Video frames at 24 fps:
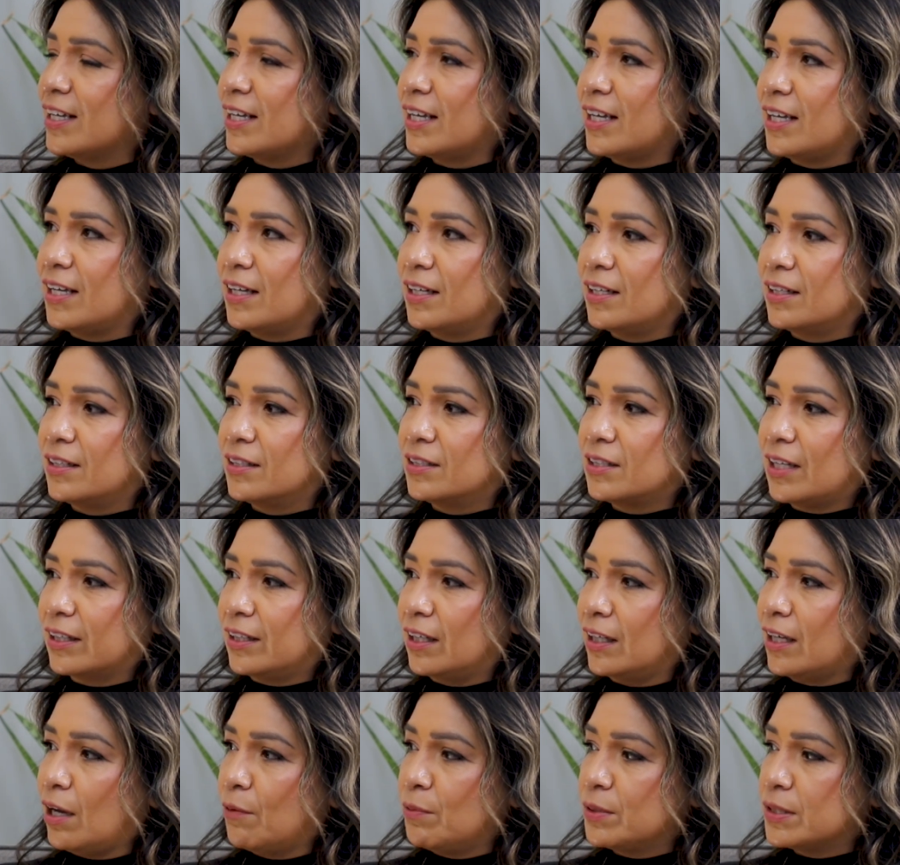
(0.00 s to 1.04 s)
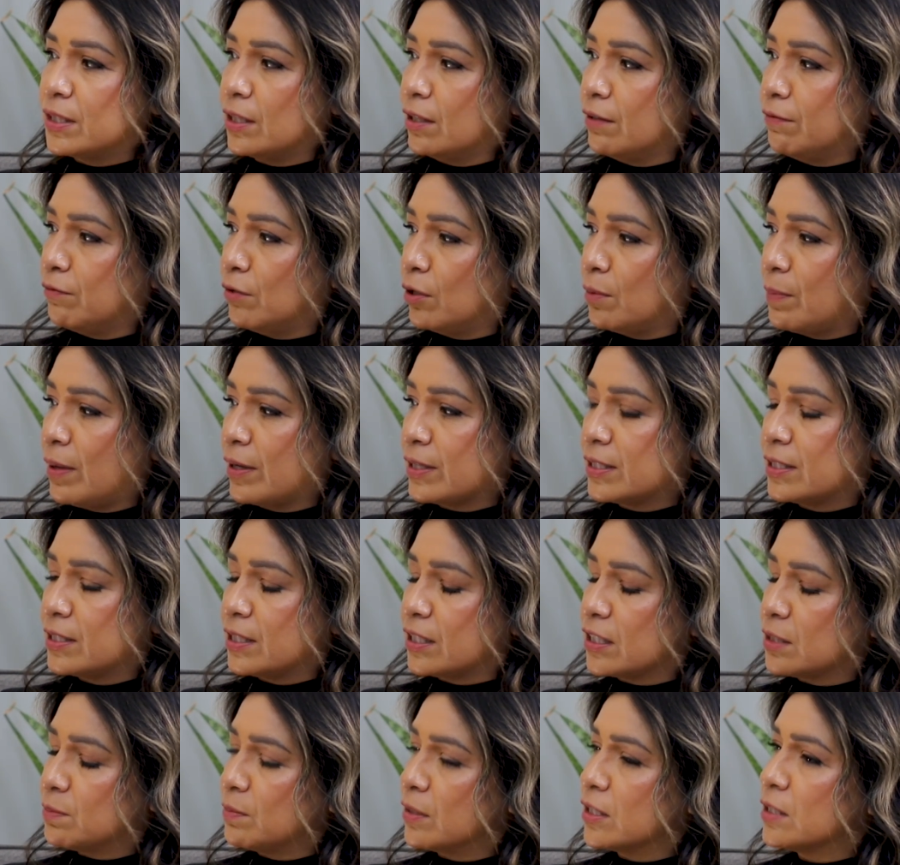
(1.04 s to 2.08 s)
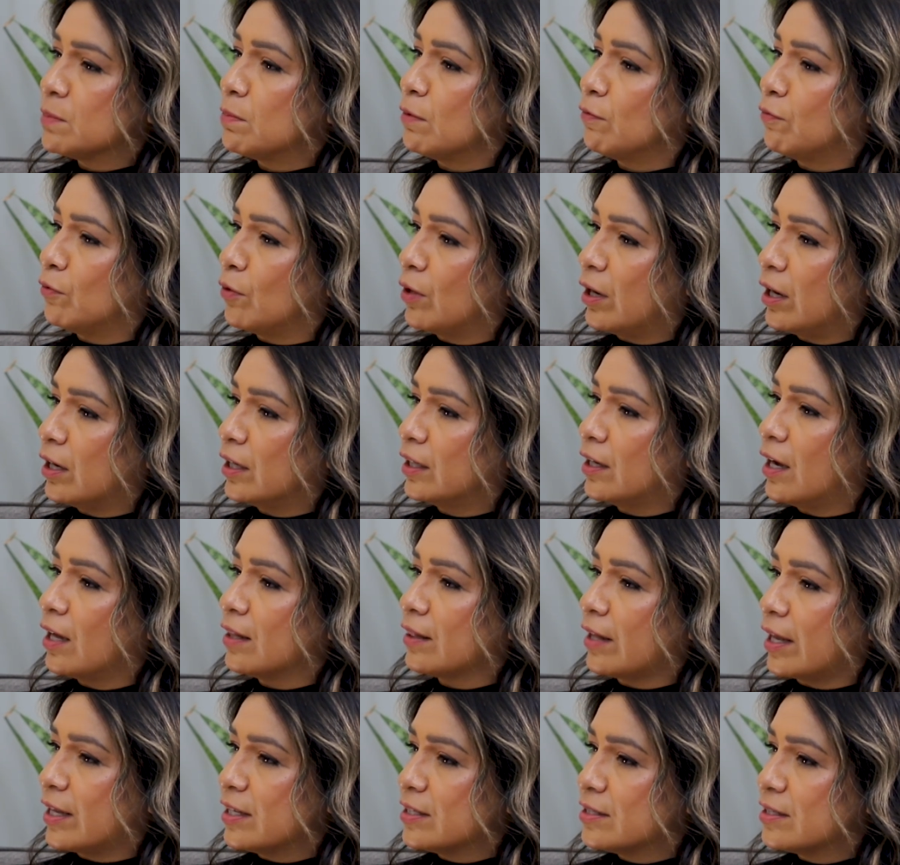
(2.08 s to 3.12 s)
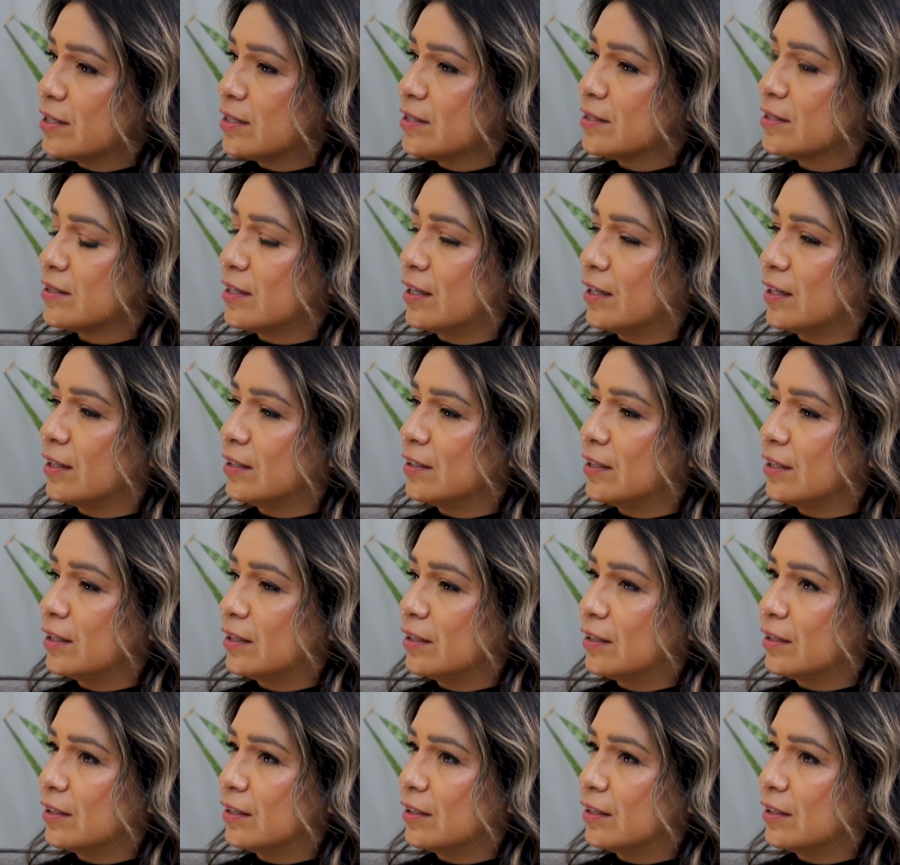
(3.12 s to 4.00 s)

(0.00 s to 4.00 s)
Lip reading: And I think I was there for about 6 months before I got licensed. And